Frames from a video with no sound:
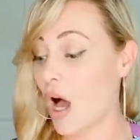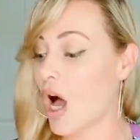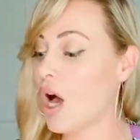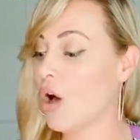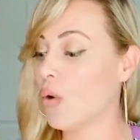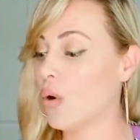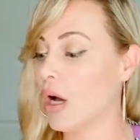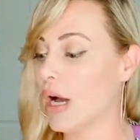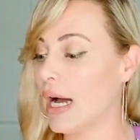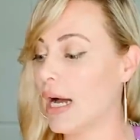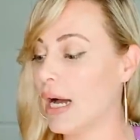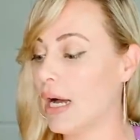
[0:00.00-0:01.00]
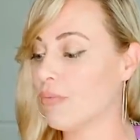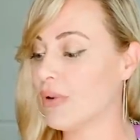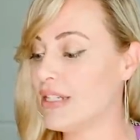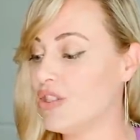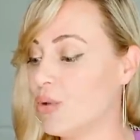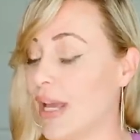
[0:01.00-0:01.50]
oh, uh,
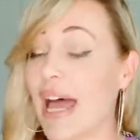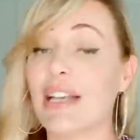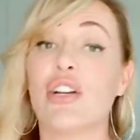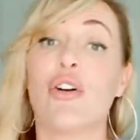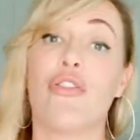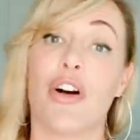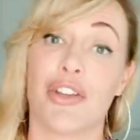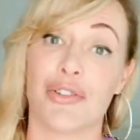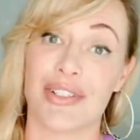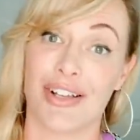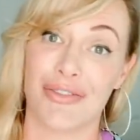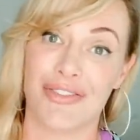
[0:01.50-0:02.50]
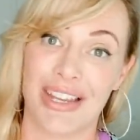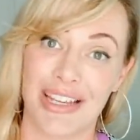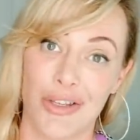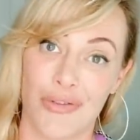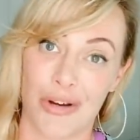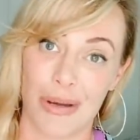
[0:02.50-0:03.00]
Reese, you can go fuck yourself.
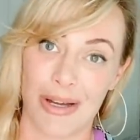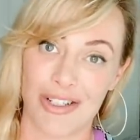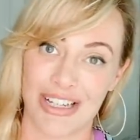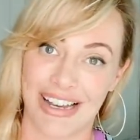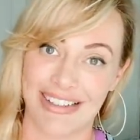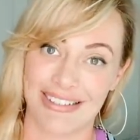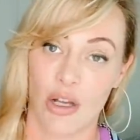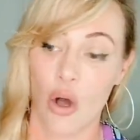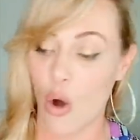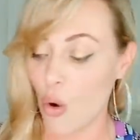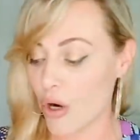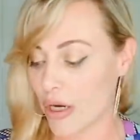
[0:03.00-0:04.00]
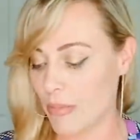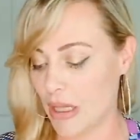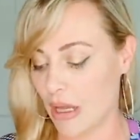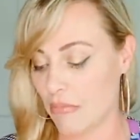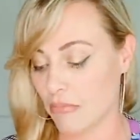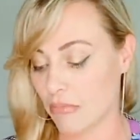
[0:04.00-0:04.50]
Thank you very much. Hi. Or it can be
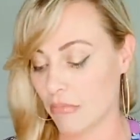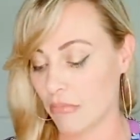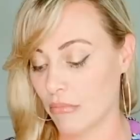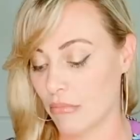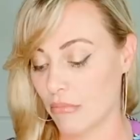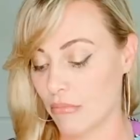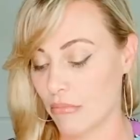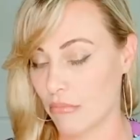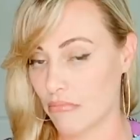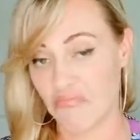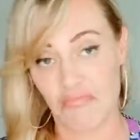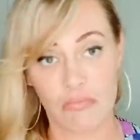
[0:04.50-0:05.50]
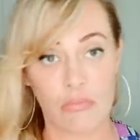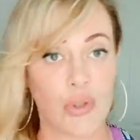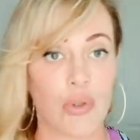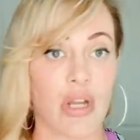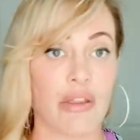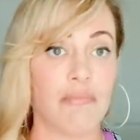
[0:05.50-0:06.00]
like,
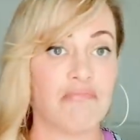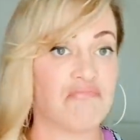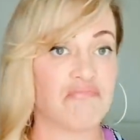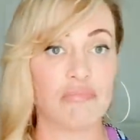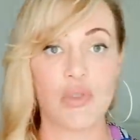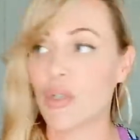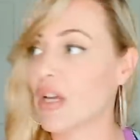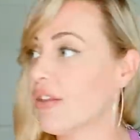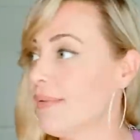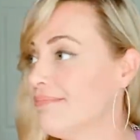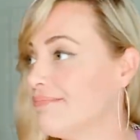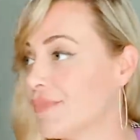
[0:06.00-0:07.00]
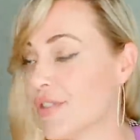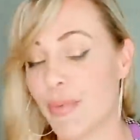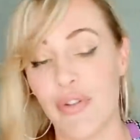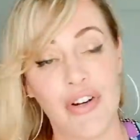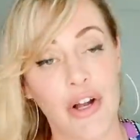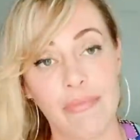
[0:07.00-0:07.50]
do nothing, do nothing. Just
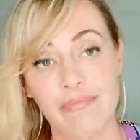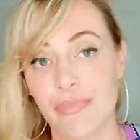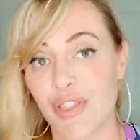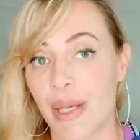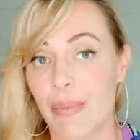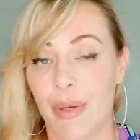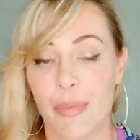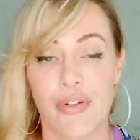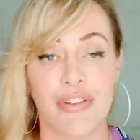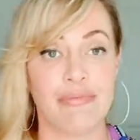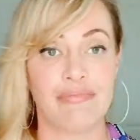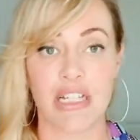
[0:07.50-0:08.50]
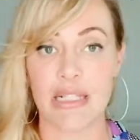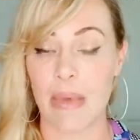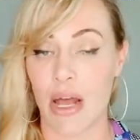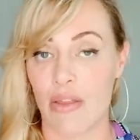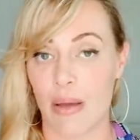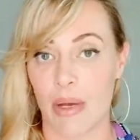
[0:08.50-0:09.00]
moving it on. Just keeping it moving. Doesn't
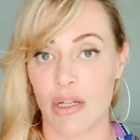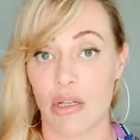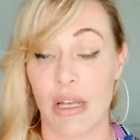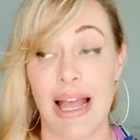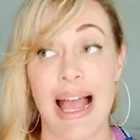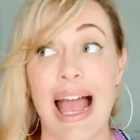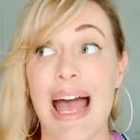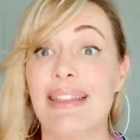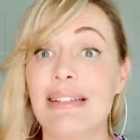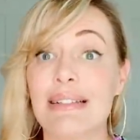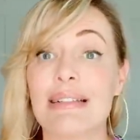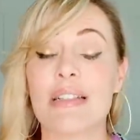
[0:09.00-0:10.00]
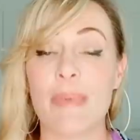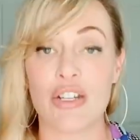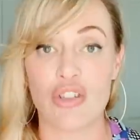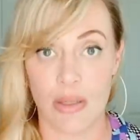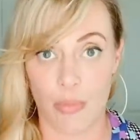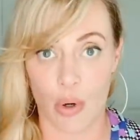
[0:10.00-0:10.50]
matter that much. And this is
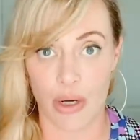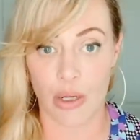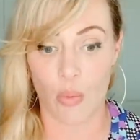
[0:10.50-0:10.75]
especially important at